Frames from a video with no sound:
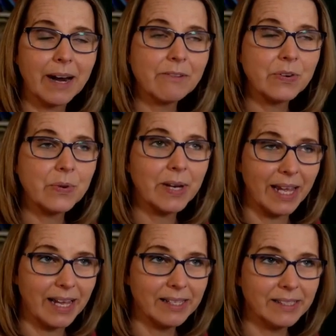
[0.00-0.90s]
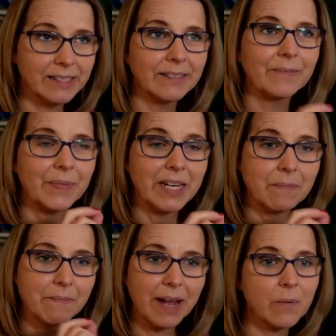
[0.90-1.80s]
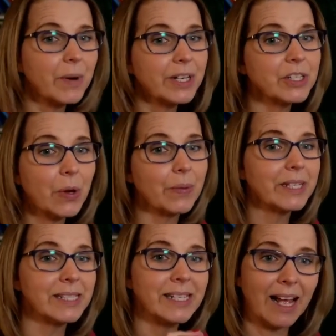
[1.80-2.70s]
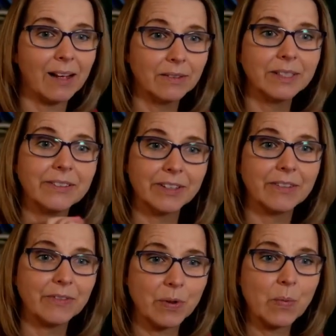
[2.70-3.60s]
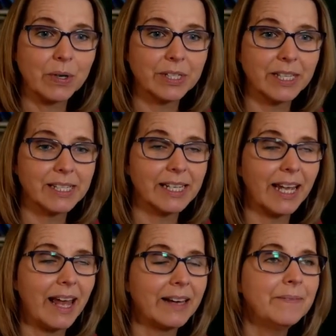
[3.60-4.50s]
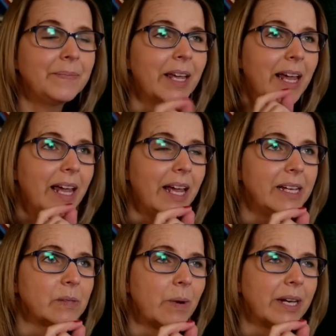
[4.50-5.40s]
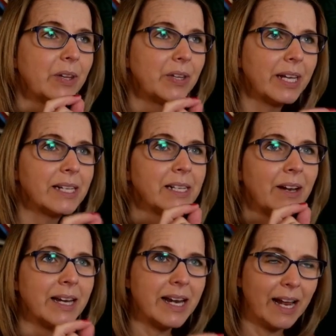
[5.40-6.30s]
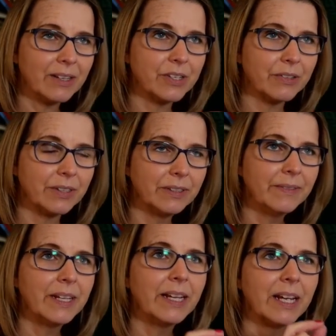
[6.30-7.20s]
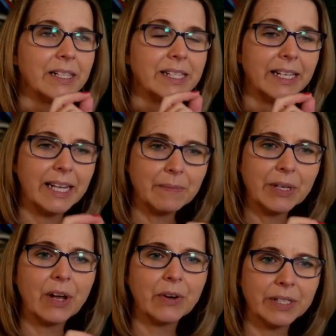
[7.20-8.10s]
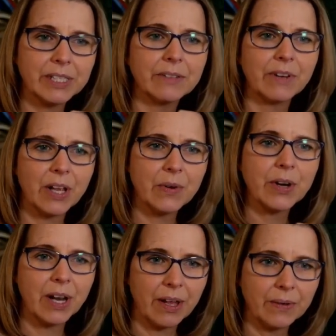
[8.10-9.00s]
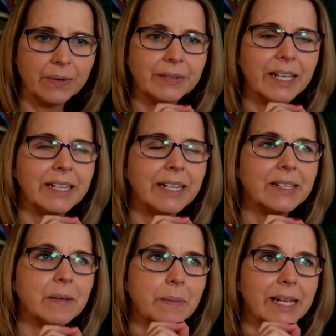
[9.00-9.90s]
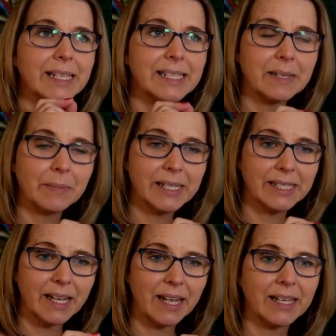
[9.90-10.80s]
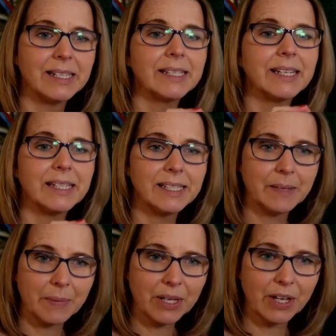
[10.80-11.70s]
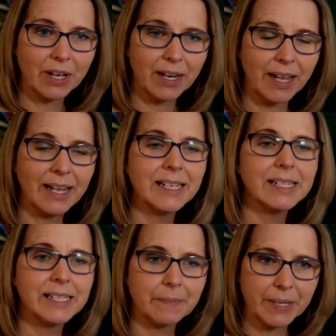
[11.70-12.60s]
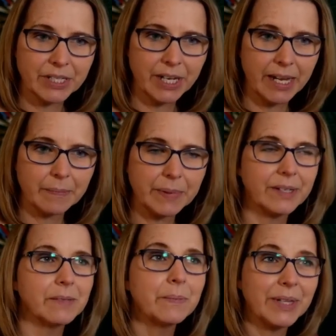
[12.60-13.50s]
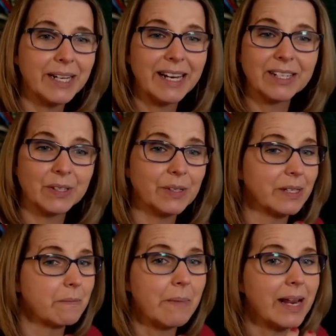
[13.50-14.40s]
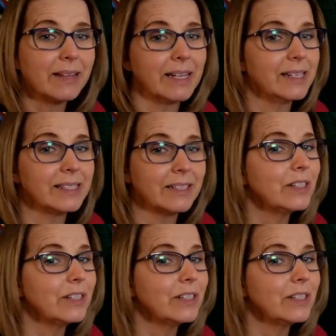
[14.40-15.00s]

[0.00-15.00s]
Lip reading: rule is, and you might want to jot this down even if you watch this again, is when things are natural, to keep the cognitive load low, they need to be similar size, similar colour, similar shape, because Mother Nature doesn't make things that